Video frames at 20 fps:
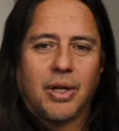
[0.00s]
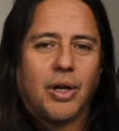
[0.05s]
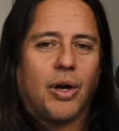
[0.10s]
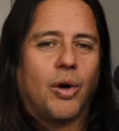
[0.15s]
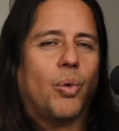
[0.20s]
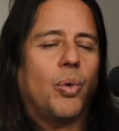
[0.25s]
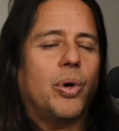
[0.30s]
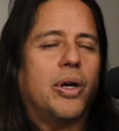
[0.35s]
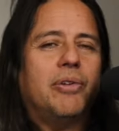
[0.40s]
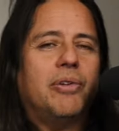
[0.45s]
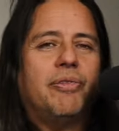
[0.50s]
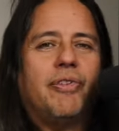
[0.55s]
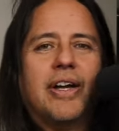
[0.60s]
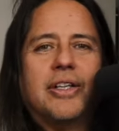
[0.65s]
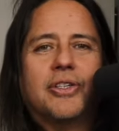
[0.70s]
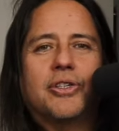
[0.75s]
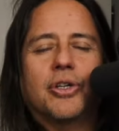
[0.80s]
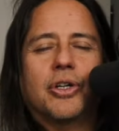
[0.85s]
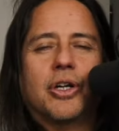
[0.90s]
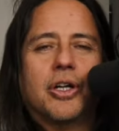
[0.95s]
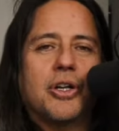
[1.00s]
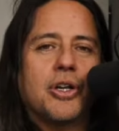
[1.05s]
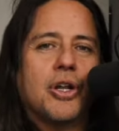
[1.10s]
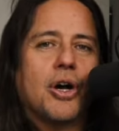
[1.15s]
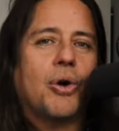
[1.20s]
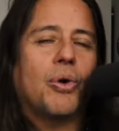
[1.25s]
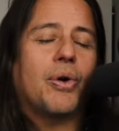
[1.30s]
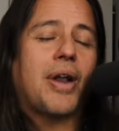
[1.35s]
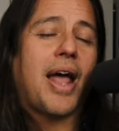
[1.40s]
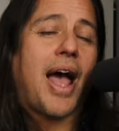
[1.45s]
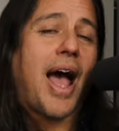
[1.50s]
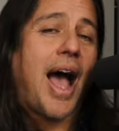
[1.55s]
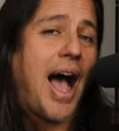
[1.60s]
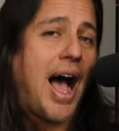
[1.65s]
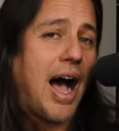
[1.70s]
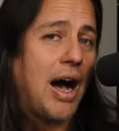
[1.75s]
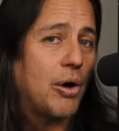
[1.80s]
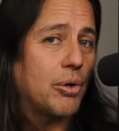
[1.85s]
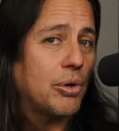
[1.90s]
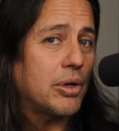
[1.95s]
What if I took a note
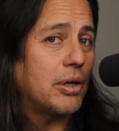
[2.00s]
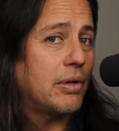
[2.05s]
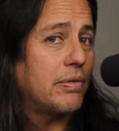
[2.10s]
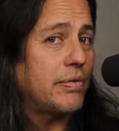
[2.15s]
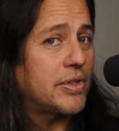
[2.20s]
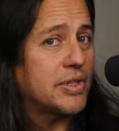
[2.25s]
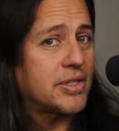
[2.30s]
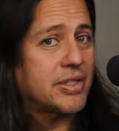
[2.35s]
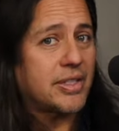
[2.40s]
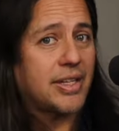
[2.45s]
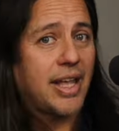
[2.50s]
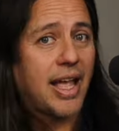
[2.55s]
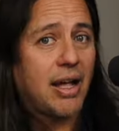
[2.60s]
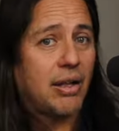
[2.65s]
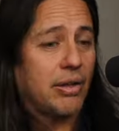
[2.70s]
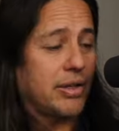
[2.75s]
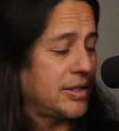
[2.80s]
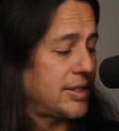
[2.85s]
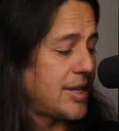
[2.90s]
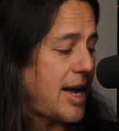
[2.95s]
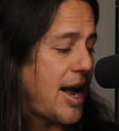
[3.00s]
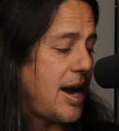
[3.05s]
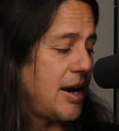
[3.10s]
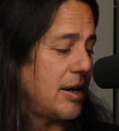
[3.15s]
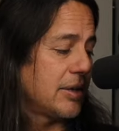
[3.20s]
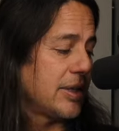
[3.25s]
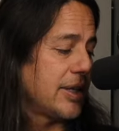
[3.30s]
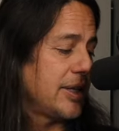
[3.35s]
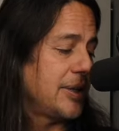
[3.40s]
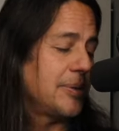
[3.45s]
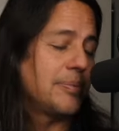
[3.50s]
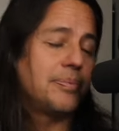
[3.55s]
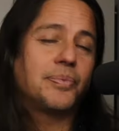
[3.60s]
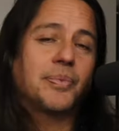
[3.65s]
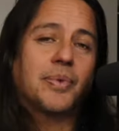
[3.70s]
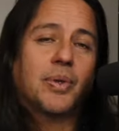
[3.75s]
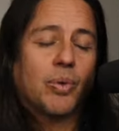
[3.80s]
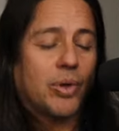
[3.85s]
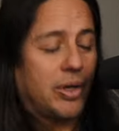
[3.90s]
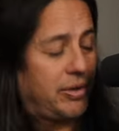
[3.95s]
out of the scale entirely?
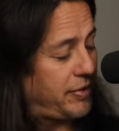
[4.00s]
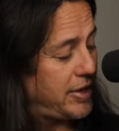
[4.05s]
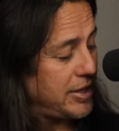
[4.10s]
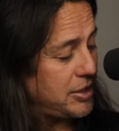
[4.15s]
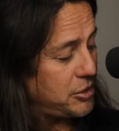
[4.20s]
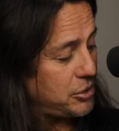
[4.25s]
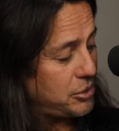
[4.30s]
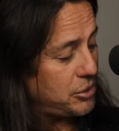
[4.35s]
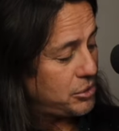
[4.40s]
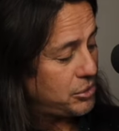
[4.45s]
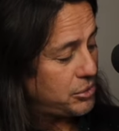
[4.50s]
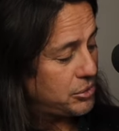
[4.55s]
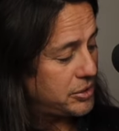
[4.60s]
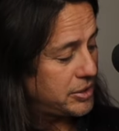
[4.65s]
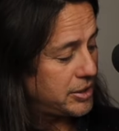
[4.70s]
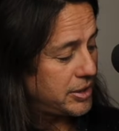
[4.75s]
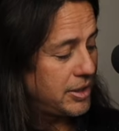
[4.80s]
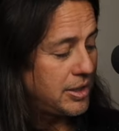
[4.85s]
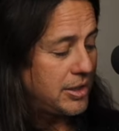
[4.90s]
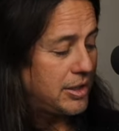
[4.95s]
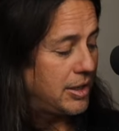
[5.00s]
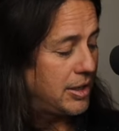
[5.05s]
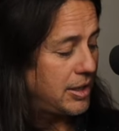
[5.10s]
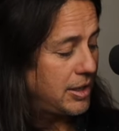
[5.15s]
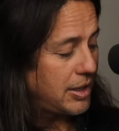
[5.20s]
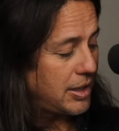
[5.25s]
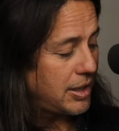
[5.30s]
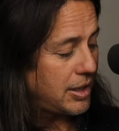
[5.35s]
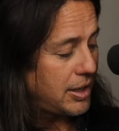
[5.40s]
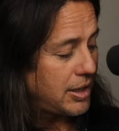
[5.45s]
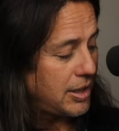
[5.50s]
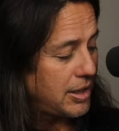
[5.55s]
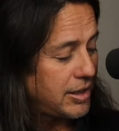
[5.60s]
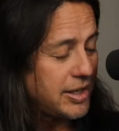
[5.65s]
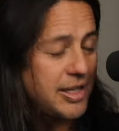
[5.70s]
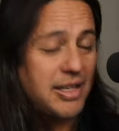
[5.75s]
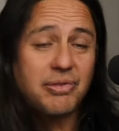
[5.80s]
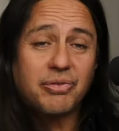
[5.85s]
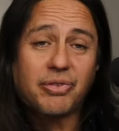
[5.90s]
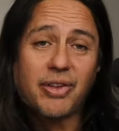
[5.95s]
What if I used
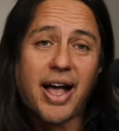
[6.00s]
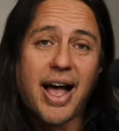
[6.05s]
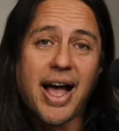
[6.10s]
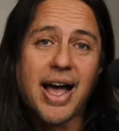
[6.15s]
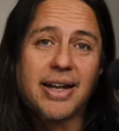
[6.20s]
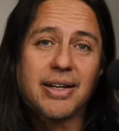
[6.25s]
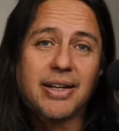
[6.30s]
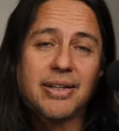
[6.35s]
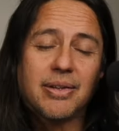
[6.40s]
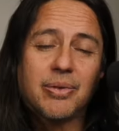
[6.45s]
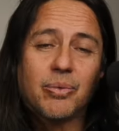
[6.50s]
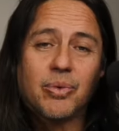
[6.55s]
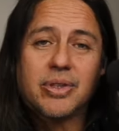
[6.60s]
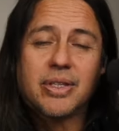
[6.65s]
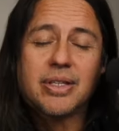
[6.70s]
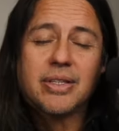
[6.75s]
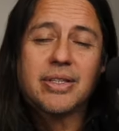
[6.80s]
E flat with the